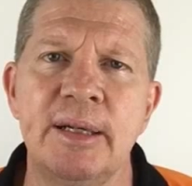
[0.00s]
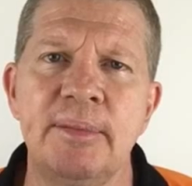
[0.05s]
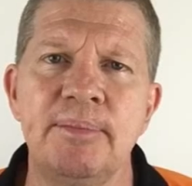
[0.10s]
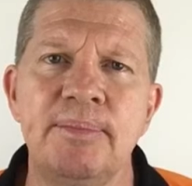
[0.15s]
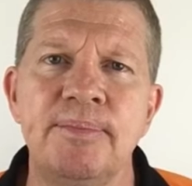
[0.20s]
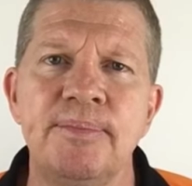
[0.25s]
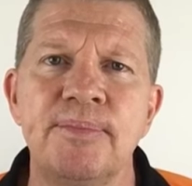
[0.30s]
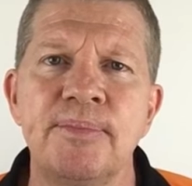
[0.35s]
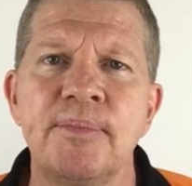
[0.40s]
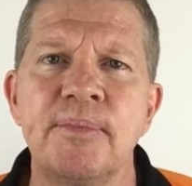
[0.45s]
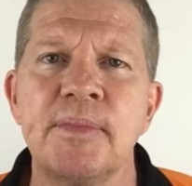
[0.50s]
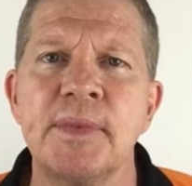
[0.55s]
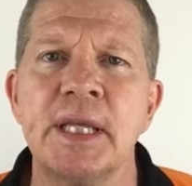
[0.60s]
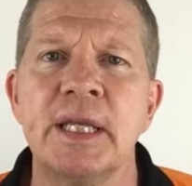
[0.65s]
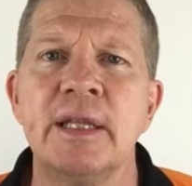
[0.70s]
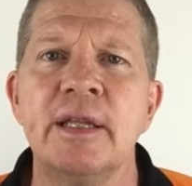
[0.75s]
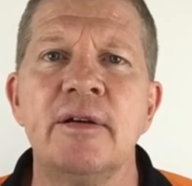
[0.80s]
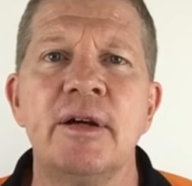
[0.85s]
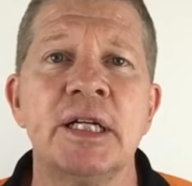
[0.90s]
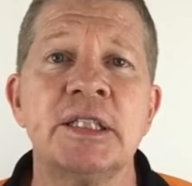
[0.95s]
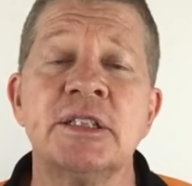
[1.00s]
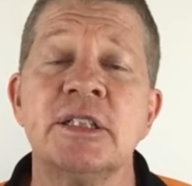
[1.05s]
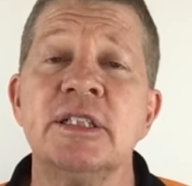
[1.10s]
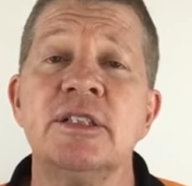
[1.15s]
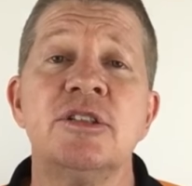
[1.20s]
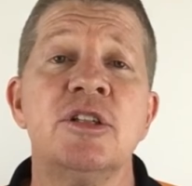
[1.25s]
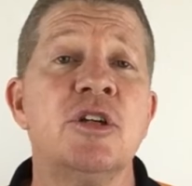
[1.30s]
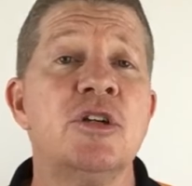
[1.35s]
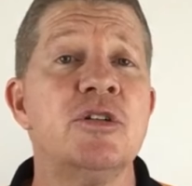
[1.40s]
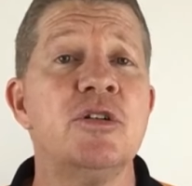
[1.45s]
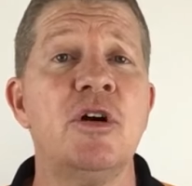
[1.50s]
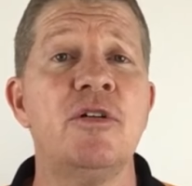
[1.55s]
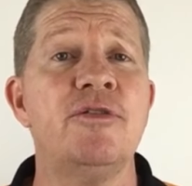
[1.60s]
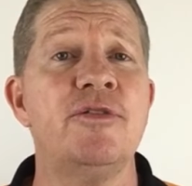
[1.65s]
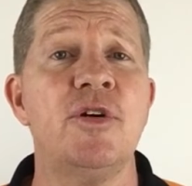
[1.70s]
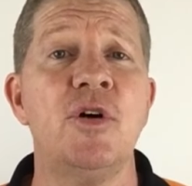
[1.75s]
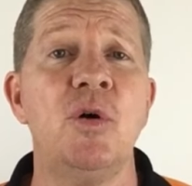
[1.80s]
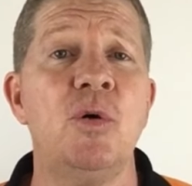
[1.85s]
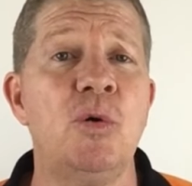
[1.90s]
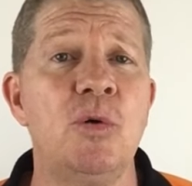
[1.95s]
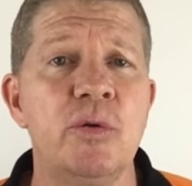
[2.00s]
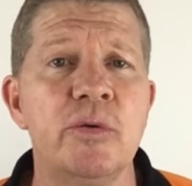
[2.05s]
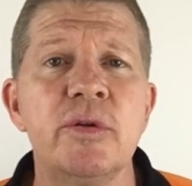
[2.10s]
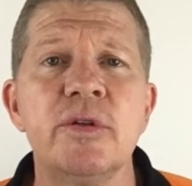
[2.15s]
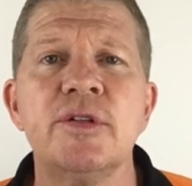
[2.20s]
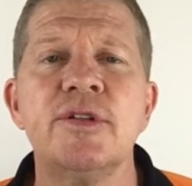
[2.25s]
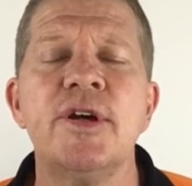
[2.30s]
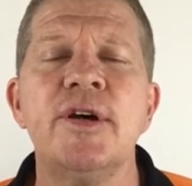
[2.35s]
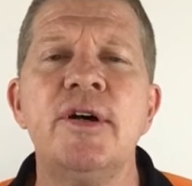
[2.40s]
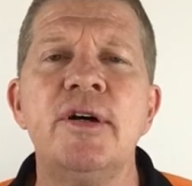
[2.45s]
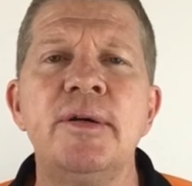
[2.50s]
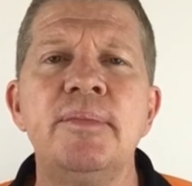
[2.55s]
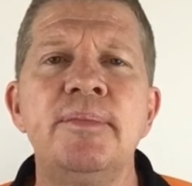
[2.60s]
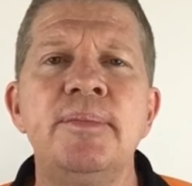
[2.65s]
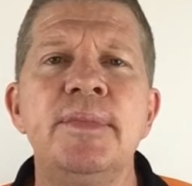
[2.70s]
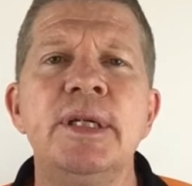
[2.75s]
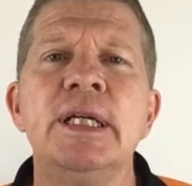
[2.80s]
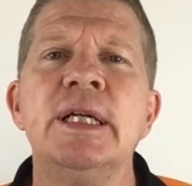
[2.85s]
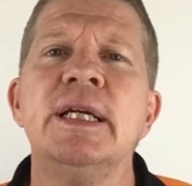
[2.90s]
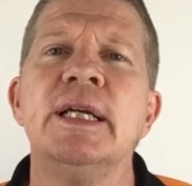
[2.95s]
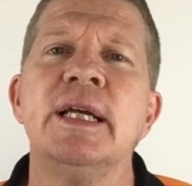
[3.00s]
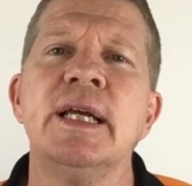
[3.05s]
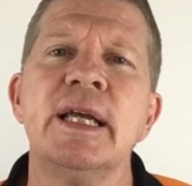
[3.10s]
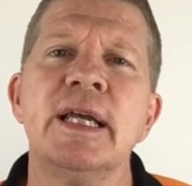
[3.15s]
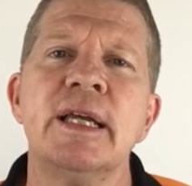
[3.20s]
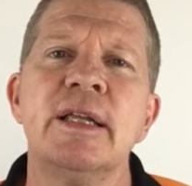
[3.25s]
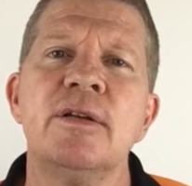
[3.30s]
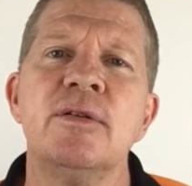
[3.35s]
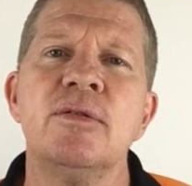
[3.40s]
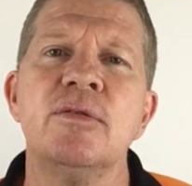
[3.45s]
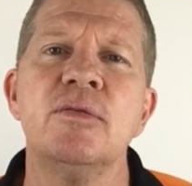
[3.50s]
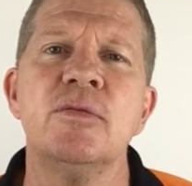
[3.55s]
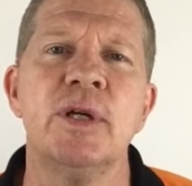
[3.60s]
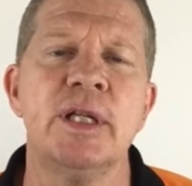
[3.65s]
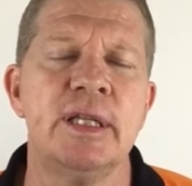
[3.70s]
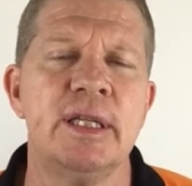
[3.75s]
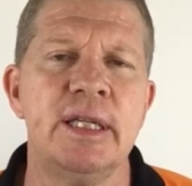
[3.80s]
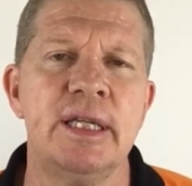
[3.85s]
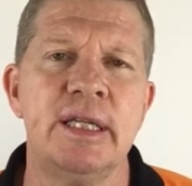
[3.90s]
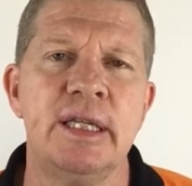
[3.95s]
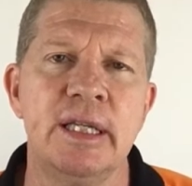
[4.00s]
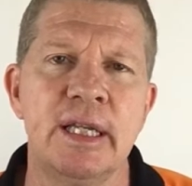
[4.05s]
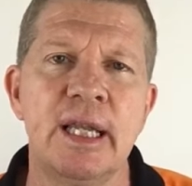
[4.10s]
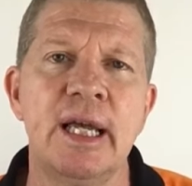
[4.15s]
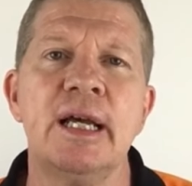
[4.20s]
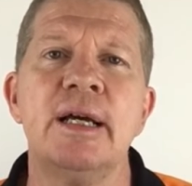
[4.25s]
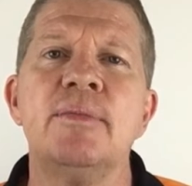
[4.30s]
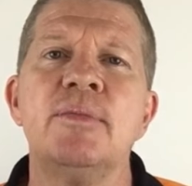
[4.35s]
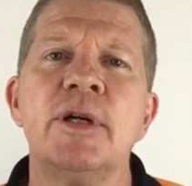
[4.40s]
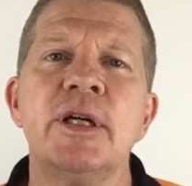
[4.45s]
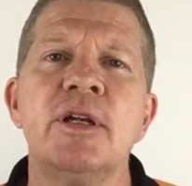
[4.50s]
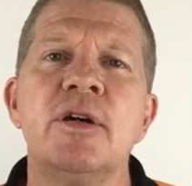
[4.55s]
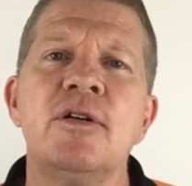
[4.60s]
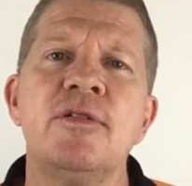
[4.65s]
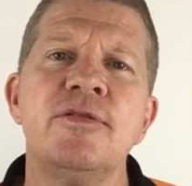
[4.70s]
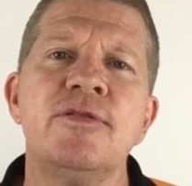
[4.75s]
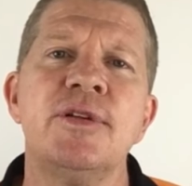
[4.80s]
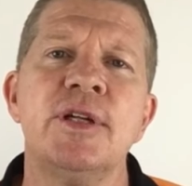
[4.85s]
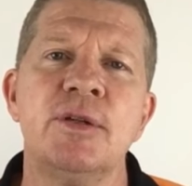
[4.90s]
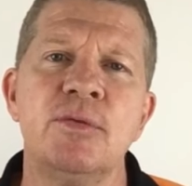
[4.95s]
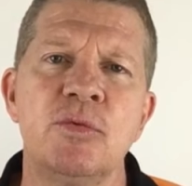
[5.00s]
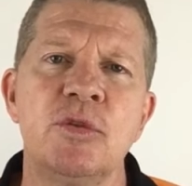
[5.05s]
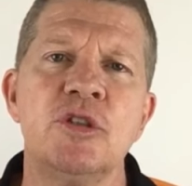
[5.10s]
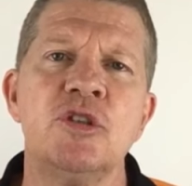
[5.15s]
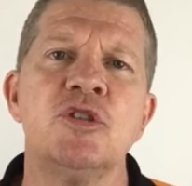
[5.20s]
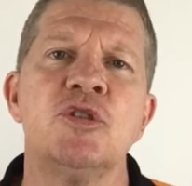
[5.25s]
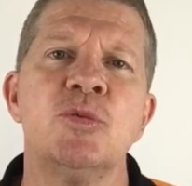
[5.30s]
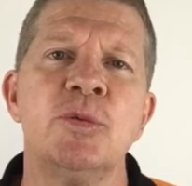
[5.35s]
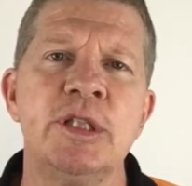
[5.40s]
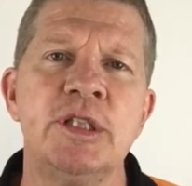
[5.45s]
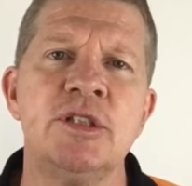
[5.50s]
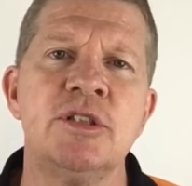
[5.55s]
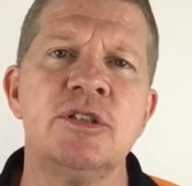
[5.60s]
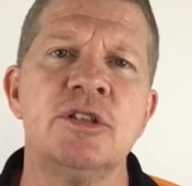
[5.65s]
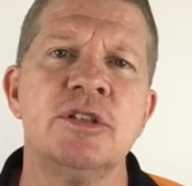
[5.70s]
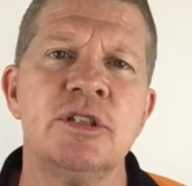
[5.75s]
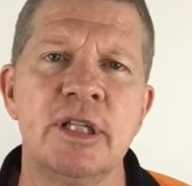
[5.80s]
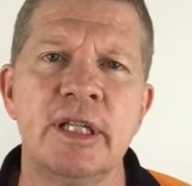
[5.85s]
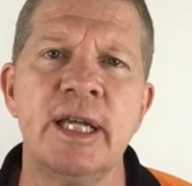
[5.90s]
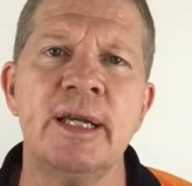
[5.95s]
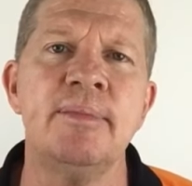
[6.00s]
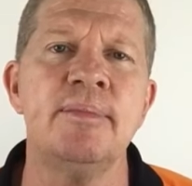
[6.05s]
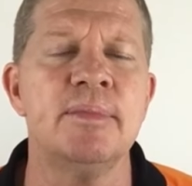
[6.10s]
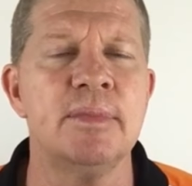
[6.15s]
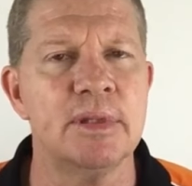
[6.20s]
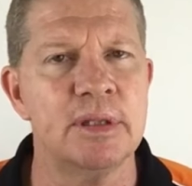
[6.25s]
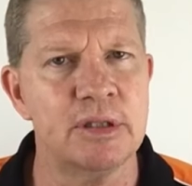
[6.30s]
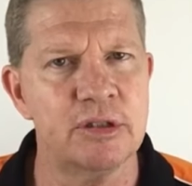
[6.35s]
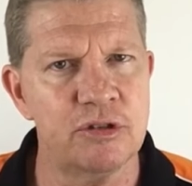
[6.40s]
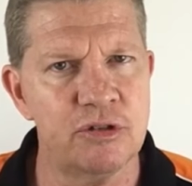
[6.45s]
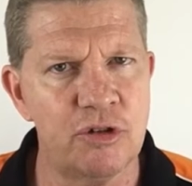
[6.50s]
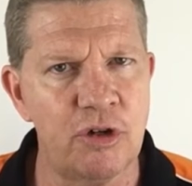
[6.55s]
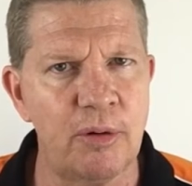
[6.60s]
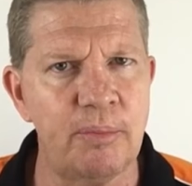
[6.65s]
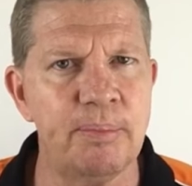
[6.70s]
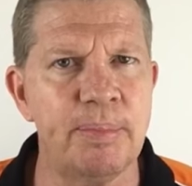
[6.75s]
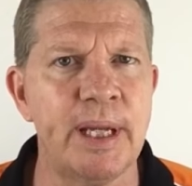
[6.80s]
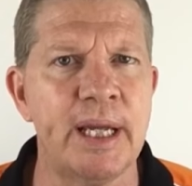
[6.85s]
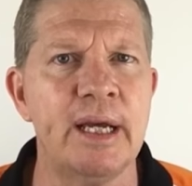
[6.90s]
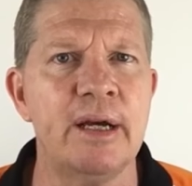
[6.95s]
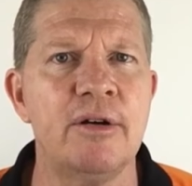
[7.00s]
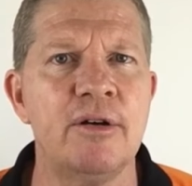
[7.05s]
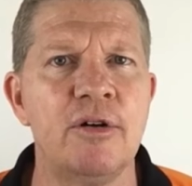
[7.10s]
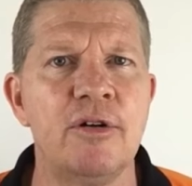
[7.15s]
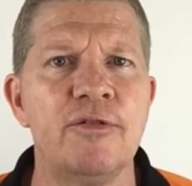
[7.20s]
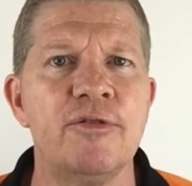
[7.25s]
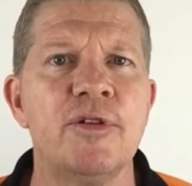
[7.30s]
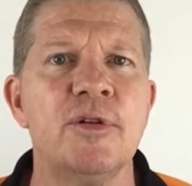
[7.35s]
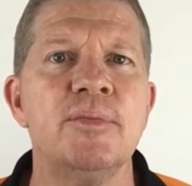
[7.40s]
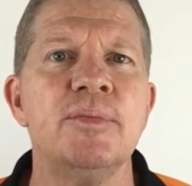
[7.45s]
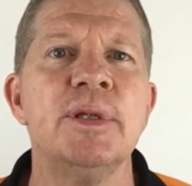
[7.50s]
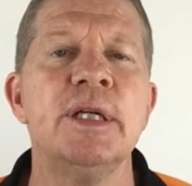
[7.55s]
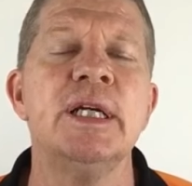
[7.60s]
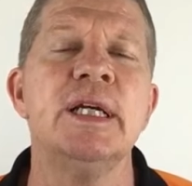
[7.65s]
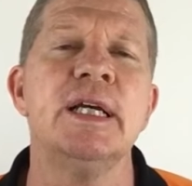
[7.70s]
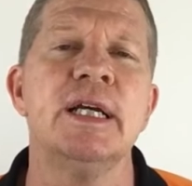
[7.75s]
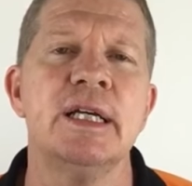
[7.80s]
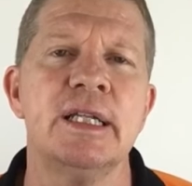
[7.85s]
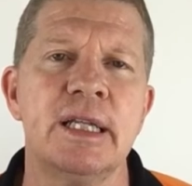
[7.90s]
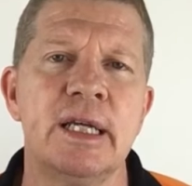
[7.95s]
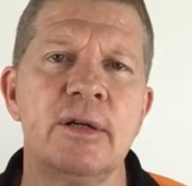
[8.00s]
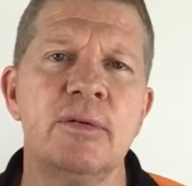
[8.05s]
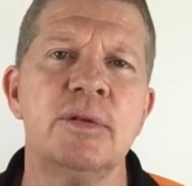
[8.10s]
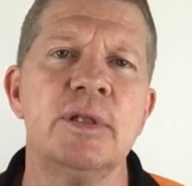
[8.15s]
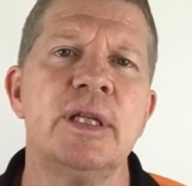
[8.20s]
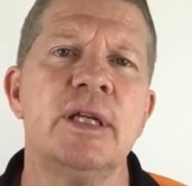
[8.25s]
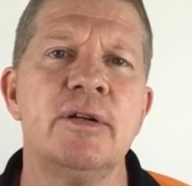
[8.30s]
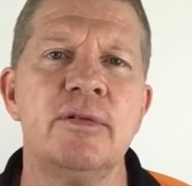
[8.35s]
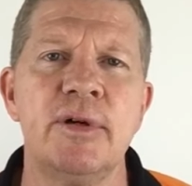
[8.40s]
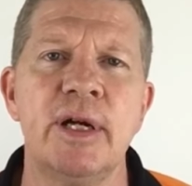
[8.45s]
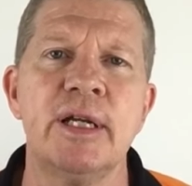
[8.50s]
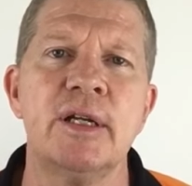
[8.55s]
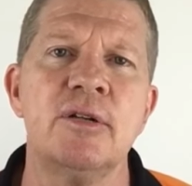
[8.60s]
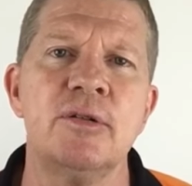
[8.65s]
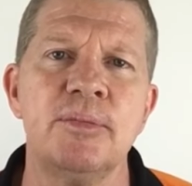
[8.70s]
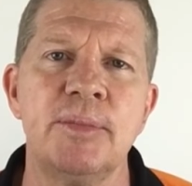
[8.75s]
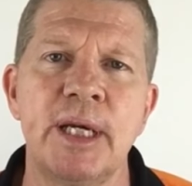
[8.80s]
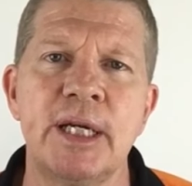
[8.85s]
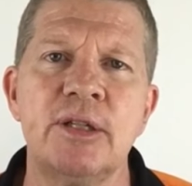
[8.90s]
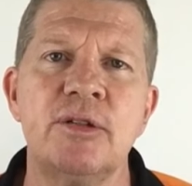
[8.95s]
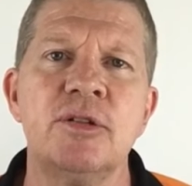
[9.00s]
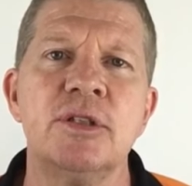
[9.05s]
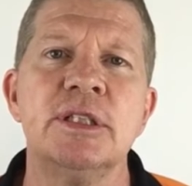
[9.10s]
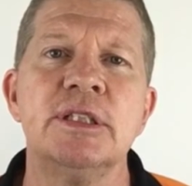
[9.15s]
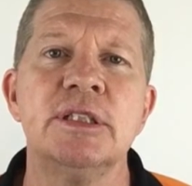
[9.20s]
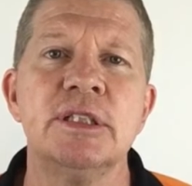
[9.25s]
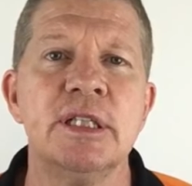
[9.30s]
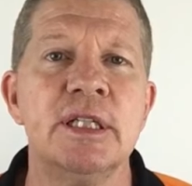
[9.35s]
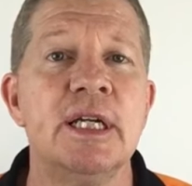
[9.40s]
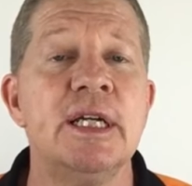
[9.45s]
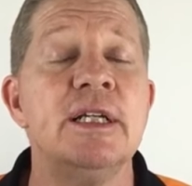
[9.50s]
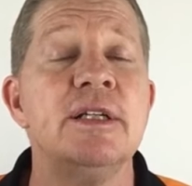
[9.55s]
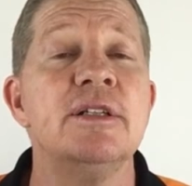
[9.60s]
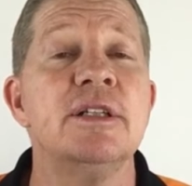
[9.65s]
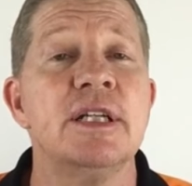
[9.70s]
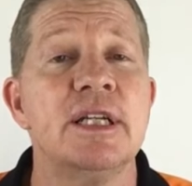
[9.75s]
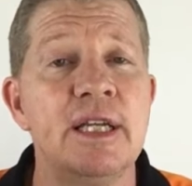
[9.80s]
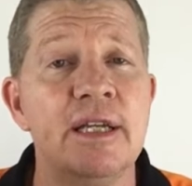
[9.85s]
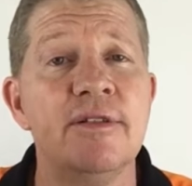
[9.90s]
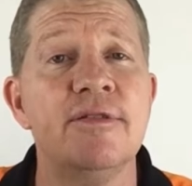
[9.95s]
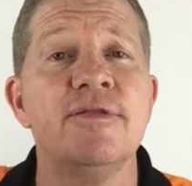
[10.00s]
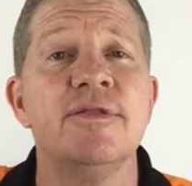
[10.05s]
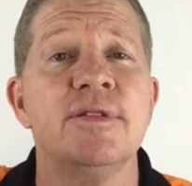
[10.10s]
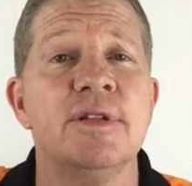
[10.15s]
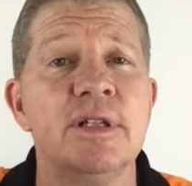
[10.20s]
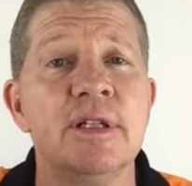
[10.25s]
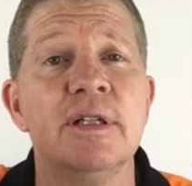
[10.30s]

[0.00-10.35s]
up. They're actually turned off all the time, and when the alarm went off it would switch them, drop power off them, and they would then run on batteries to give